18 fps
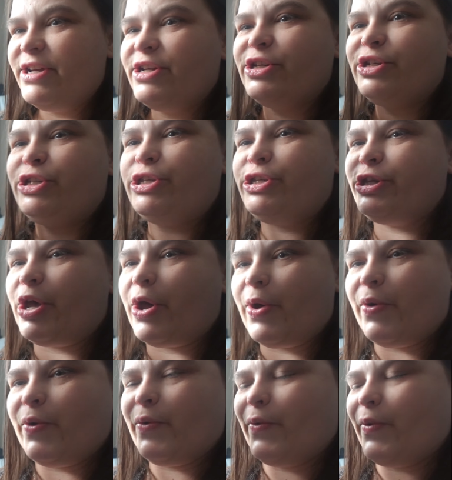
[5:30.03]

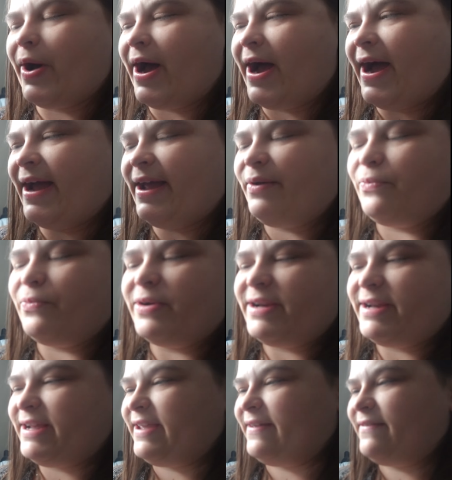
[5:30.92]
So I
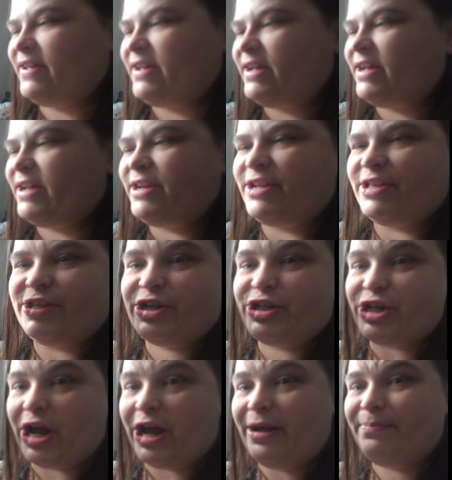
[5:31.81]
want to give it another
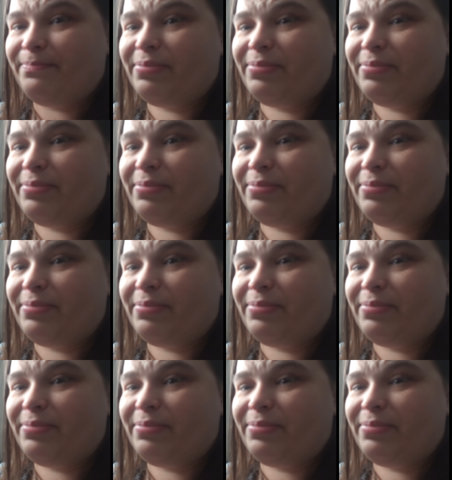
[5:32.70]
shot.